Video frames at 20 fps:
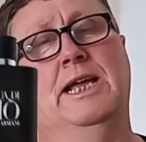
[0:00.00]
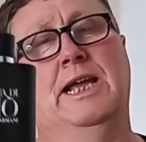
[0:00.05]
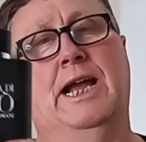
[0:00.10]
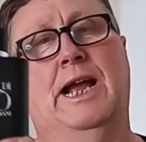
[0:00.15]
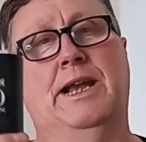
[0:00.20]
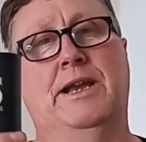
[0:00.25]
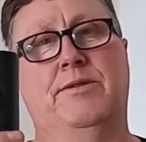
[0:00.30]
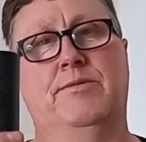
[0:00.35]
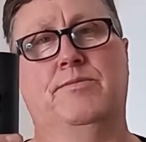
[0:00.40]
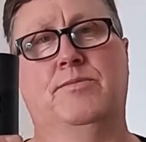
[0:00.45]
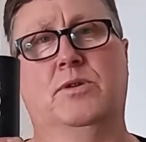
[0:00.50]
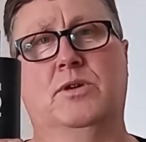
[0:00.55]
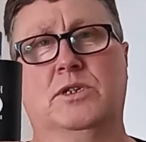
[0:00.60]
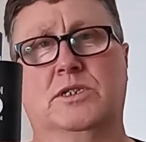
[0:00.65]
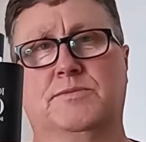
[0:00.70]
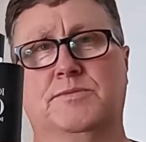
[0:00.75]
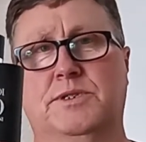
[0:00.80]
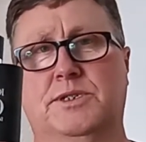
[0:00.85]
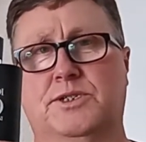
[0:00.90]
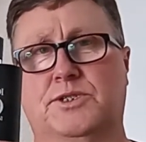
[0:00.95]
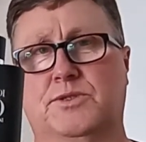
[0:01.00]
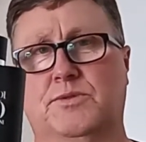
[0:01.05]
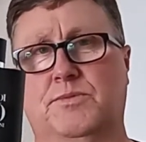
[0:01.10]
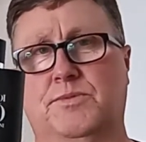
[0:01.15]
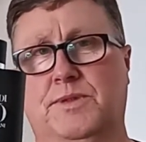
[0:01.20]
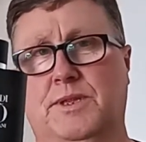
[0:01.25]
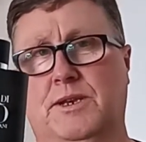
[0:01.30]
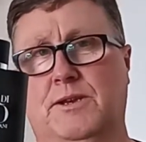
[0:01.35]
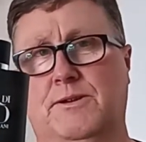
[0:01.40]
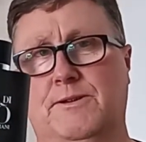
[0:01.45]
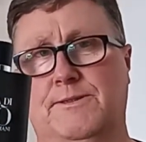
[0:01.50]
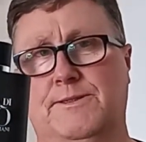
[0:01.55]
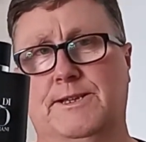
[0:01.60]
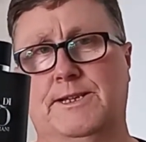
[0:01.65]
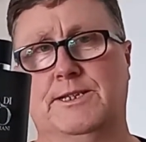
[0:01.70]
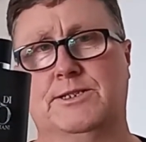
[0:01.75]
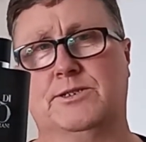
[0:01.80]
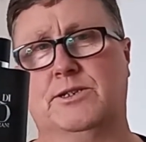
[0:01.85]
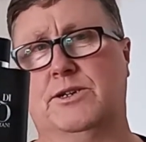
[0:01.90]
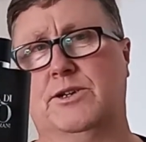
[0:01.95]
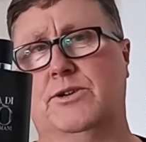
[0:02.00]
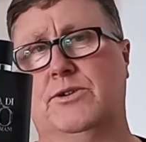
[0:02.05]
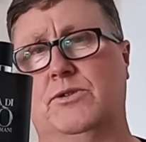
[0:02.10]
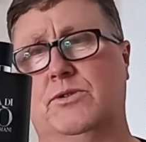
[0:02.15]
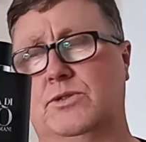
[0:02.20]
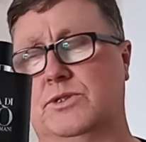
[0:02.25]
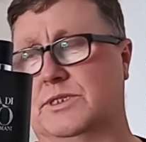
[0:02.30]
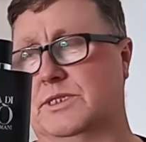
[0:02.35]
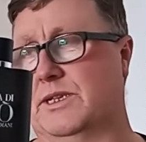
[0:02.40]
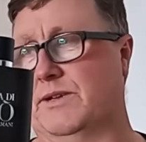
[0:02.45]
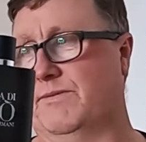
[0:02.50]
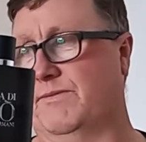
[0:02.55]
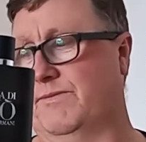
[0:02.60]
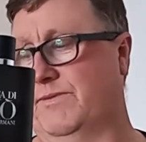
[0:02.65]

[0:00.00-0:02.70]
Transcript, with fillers: It reminds me of something like that. It's got a nice that